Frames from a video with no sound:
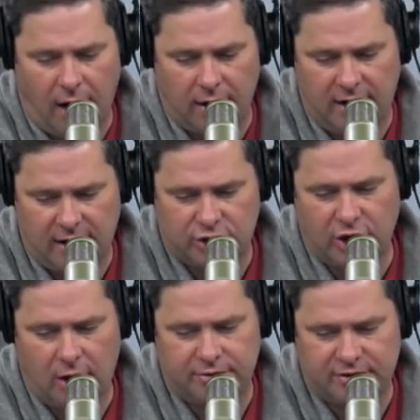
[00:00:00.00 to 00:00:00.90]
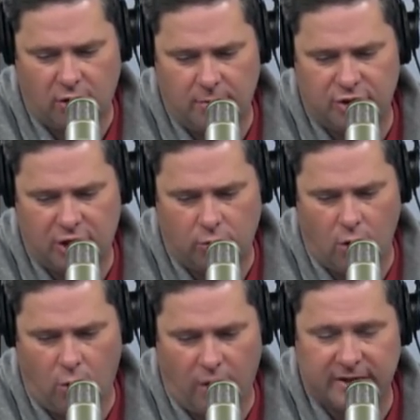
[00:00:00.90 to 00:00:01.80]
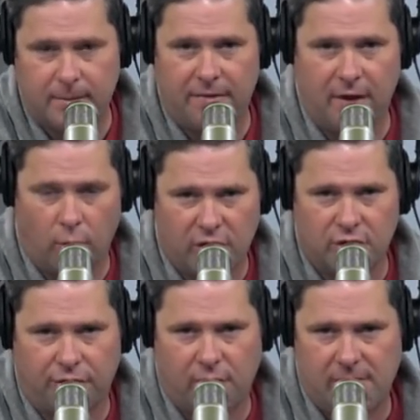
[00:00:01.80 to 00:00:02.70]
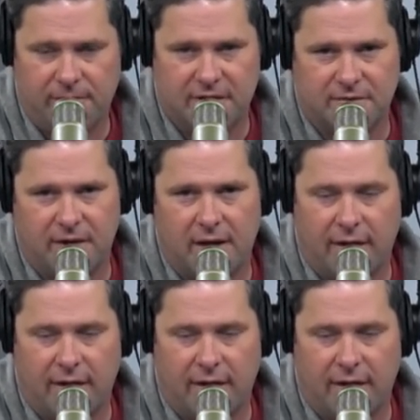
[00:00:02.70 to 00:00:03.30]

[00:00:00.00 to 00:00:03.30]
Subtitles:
Nick Chubb, Sony Michel, Roquan Smith, the original three for this event,